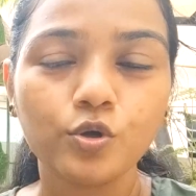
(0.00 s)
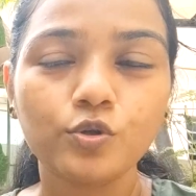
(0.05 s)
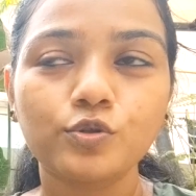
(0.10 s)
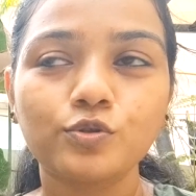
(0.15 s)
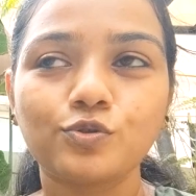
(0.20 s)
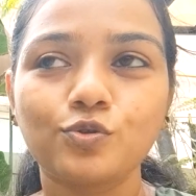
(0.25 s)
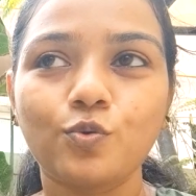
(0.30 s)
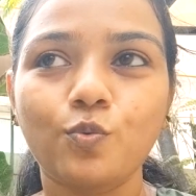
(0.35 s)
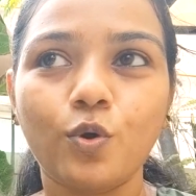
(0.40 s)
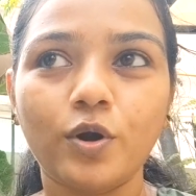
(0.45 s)

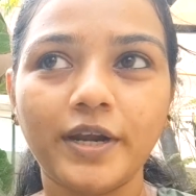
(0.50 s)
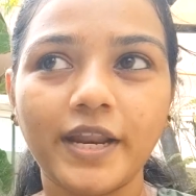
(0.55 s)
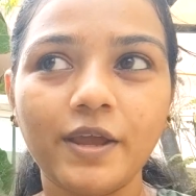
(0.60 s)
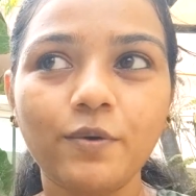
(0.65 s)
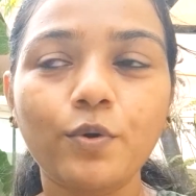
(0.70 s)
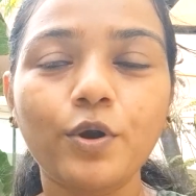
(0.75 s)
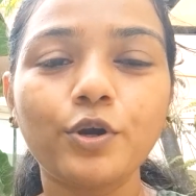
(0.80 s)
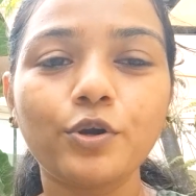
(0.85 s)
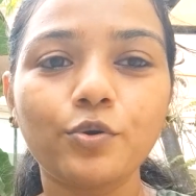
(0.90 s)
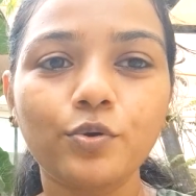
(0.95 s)
So what I
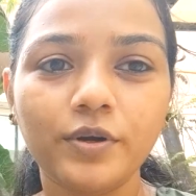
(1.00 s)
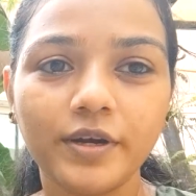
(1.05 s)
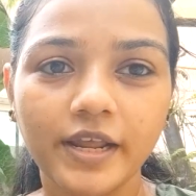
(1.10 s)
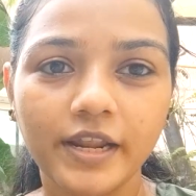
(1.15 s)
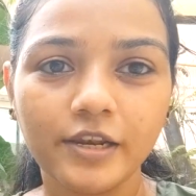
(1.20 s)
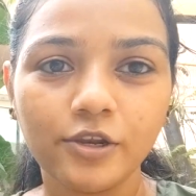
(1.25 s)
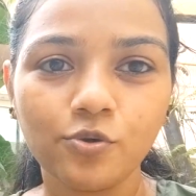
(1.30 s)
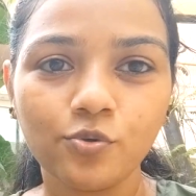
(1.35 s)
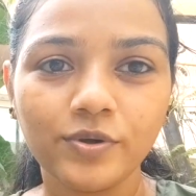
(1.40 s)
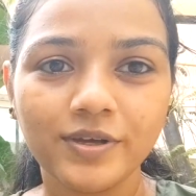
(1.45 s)
want to
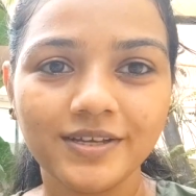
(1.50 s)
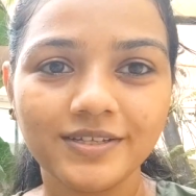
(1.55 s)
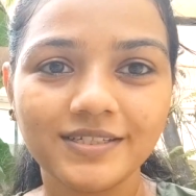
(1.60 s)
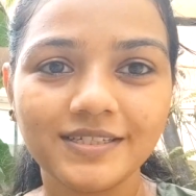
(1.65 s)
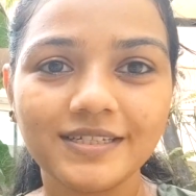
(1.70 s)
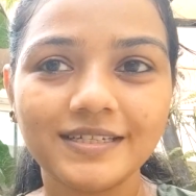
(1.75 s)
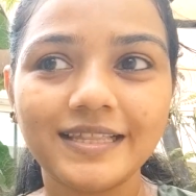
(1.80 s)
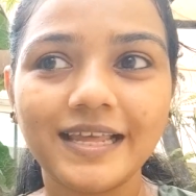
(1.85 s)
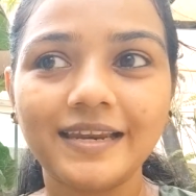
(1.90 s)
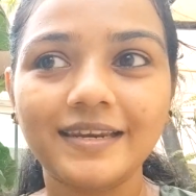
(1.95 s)
tell you
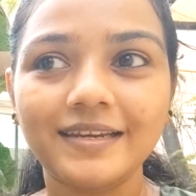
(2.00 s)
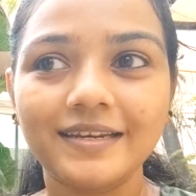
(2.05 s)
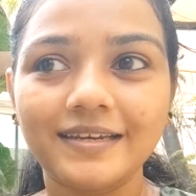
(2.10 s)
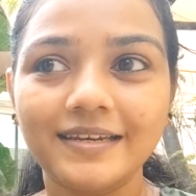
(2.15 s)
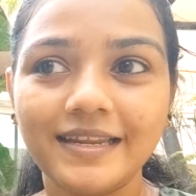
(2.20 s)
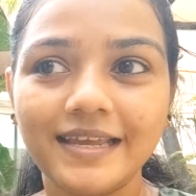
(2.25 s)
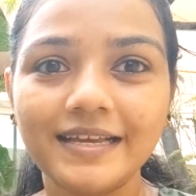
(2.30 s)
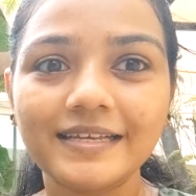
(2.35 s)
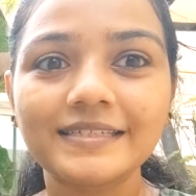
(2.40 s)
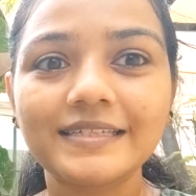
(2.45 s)
is that it
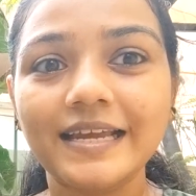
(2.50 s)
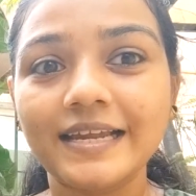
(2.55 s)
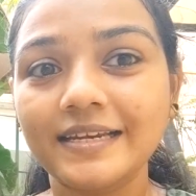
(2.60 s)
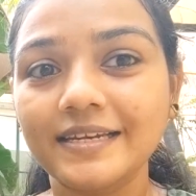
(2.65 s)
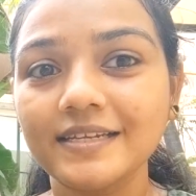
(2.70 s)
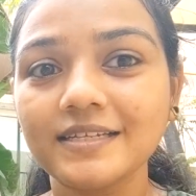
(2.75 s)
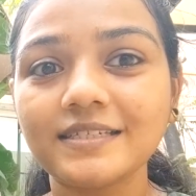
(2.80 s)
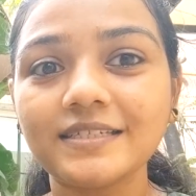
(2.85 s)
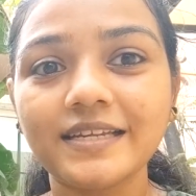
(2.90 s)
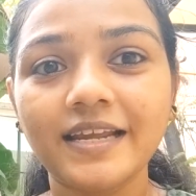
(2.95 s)
takes at
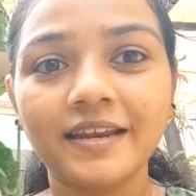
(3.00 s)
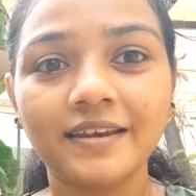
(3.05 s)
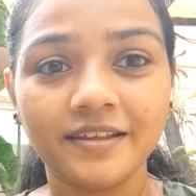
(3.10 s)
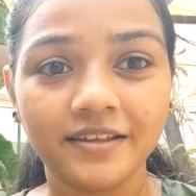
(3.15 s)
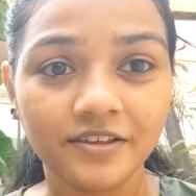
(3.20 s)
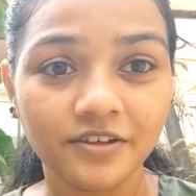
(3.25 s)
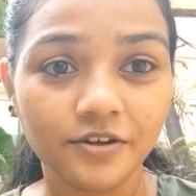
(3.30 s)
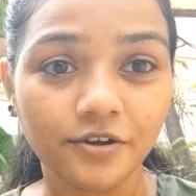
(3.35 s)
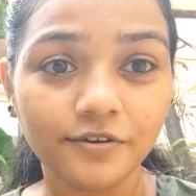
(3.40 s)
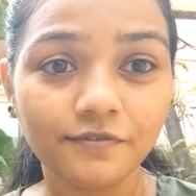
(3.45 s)
least an
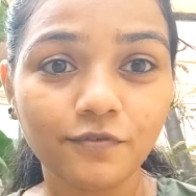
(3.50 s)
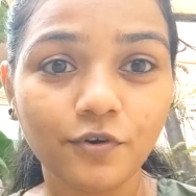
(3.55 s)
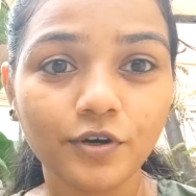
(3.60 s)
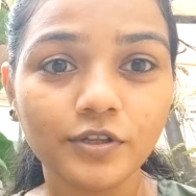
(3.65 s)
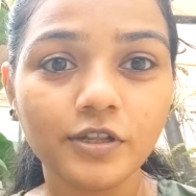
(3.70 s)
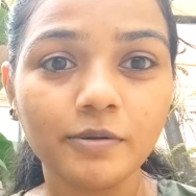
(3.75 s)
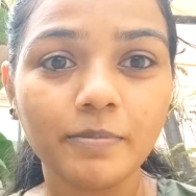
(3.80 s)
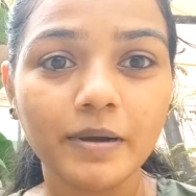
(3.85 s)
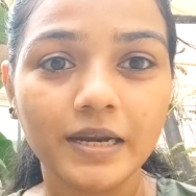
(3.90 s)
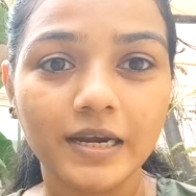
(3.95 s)
year for
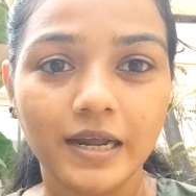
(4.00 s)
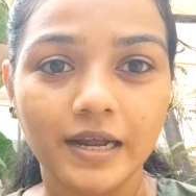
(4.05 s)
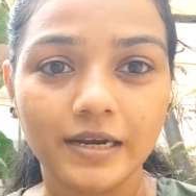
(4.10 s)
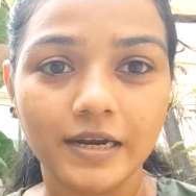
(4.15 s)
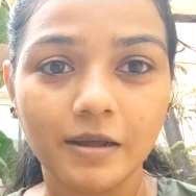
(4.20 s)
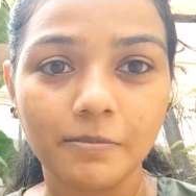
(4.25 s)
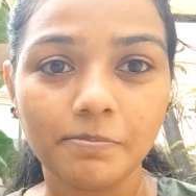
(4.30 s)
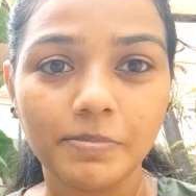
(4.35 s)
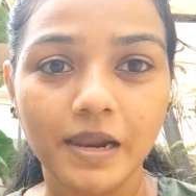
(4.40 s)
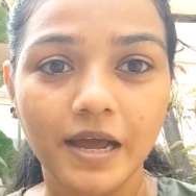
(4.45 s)
the
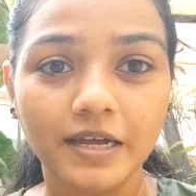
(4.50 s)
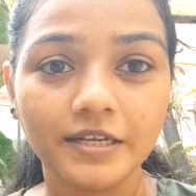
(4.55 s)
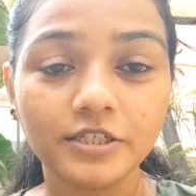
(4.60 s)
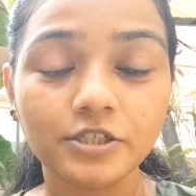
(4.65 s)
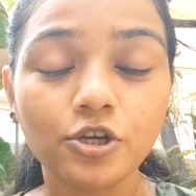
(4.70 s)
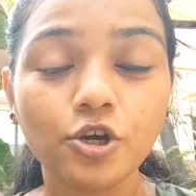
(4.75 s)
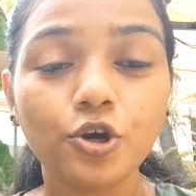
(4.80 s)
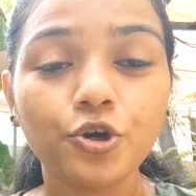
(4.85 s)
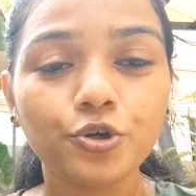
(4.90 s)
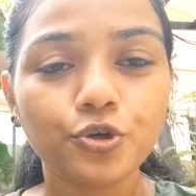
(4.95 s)
banana plant
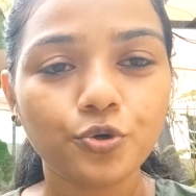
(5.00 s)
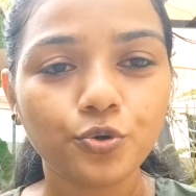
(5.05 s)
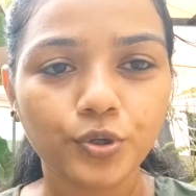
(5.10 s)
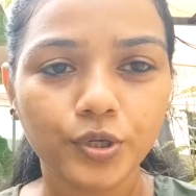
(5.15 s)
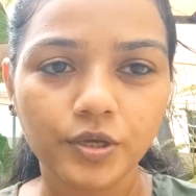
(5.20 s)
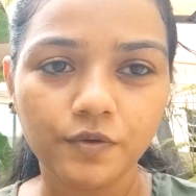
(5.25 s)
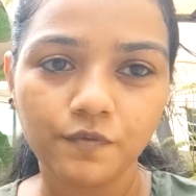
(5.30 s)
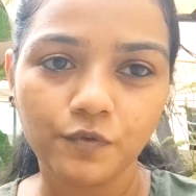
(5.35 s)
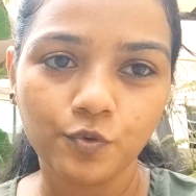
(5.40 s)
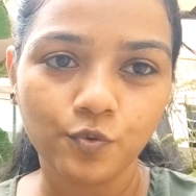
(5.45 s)
to
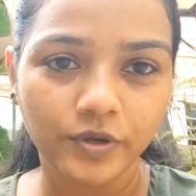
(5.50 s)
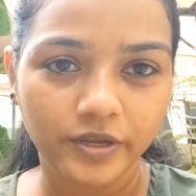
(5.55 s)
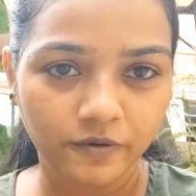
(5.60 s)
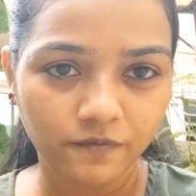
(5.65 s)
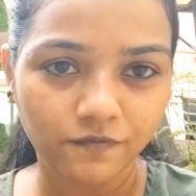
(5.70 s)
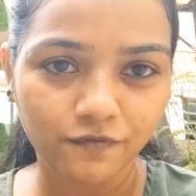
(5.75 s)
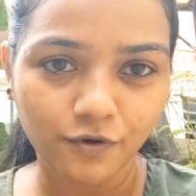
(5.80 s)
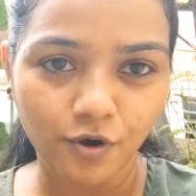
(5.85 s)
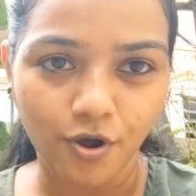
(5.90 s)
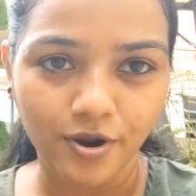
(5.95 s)
give you
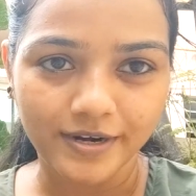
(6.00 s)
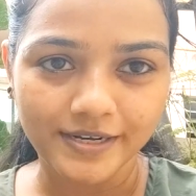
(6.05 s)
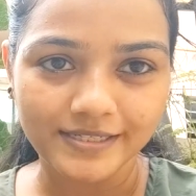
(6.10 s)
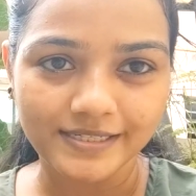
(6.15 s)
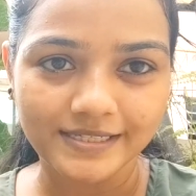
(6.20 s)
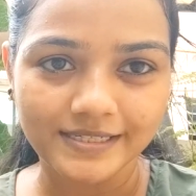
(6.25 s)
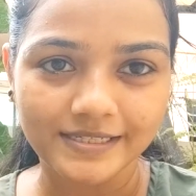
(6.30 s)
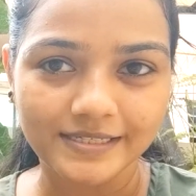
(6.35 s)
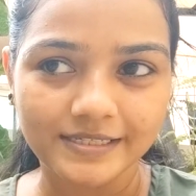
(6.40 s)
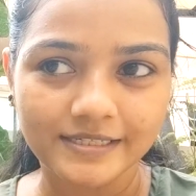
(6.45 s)

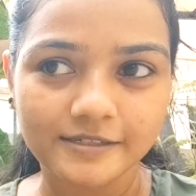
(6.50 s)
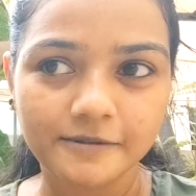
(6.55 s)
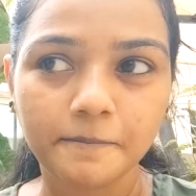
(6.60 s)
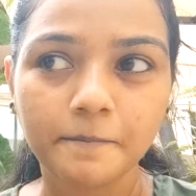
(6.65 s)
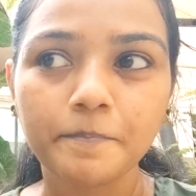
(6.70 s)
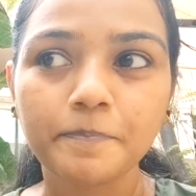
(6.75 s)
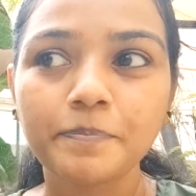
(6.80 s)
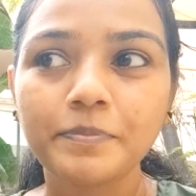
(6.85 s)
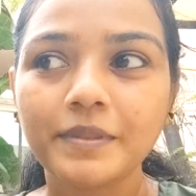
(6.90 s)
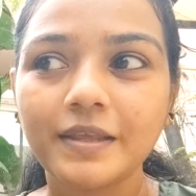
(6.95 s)
inflorescence,
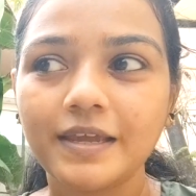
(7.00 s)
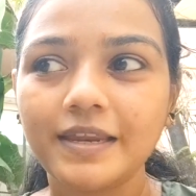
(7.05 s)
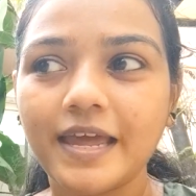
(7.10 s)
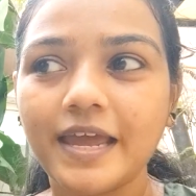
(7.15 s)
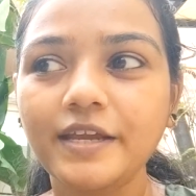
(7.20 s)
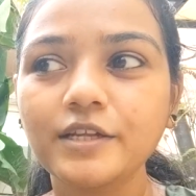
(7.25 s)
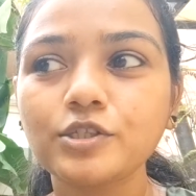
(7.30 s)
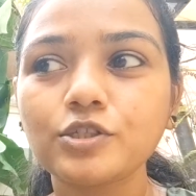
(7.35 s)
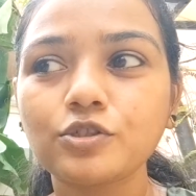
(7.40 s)
right?